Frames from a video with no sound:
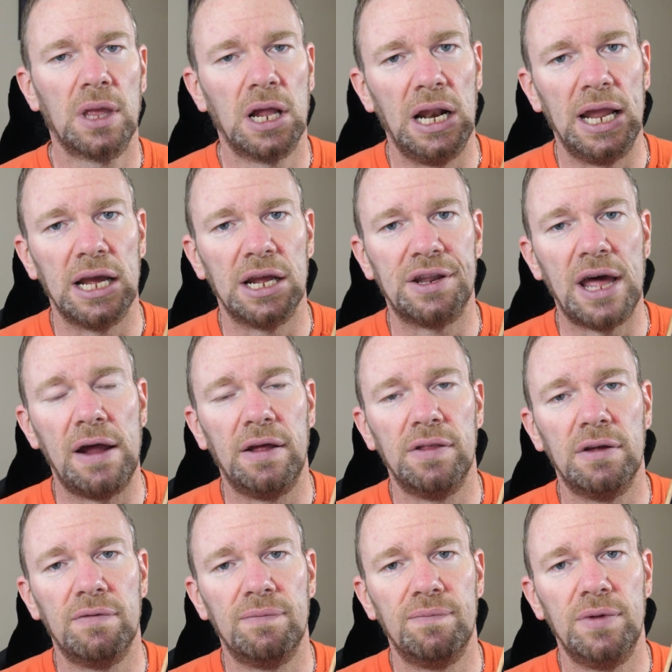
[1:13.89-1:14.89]
link down
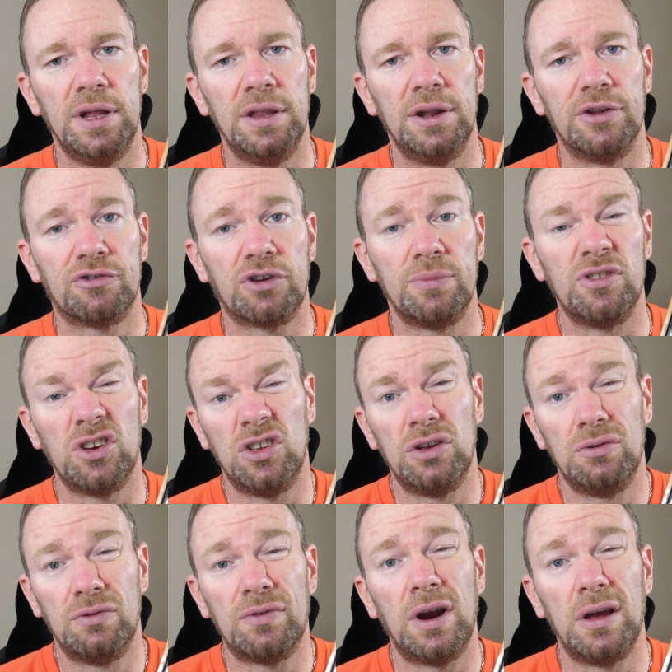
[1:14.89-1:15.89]
in the description because
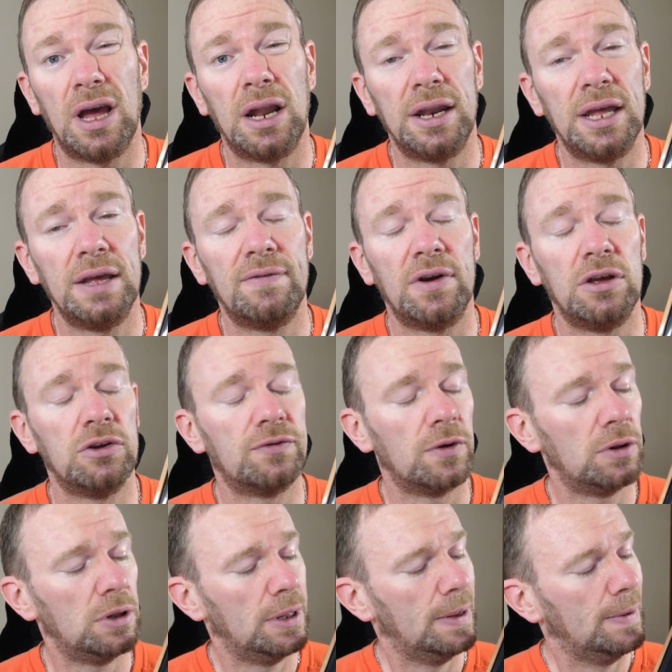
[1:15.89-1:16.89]
it was very handy, very
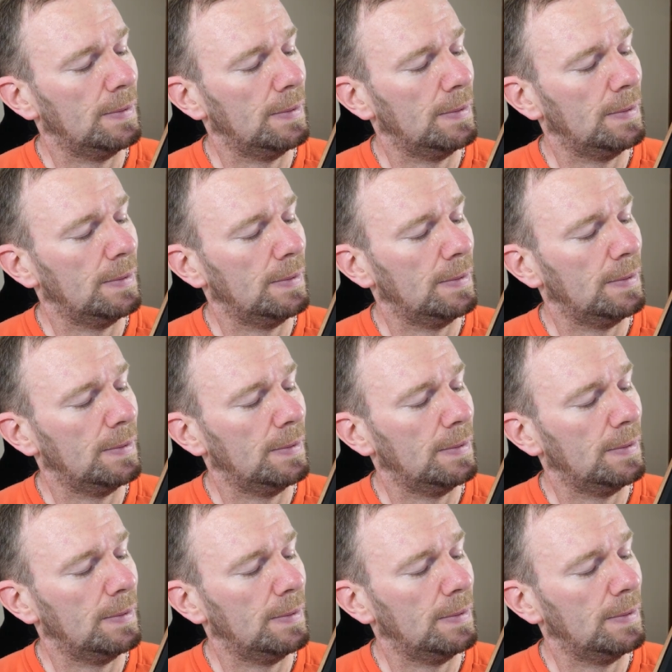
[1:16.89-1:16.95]
useful.